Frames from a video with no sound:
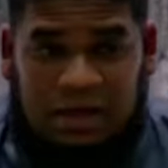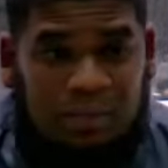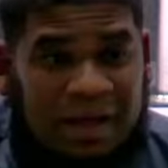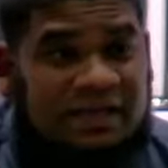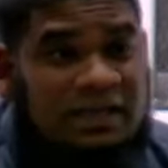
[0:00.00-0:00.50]
and
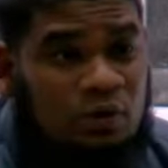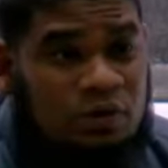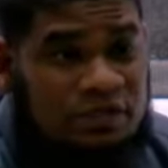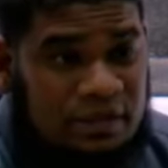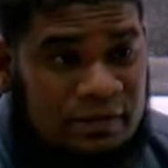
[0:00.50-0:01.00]

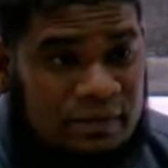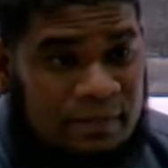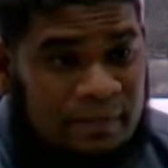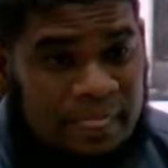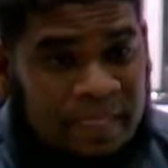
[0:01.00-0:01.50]
abundant water.
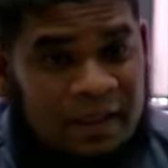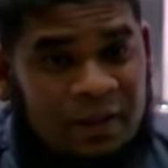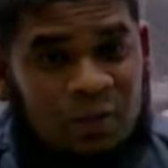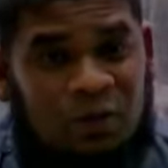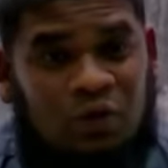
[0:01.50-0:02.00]

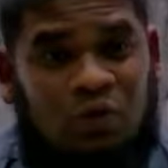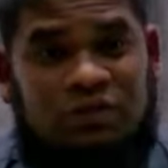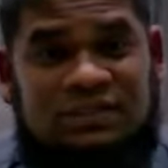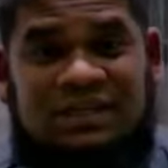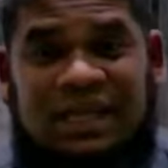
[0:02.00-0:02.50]
We
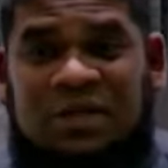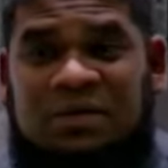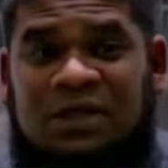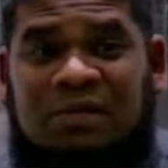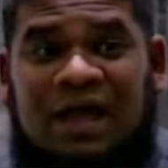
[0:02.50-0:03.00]
call this in
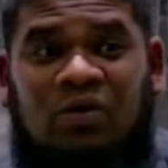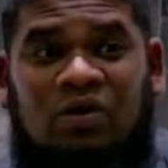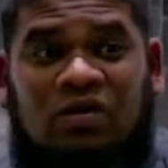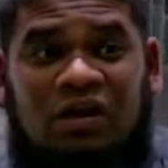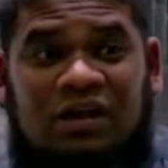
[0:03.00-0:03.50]
Arabic
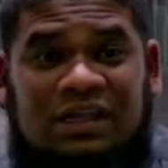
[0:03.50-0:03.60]
ma'ul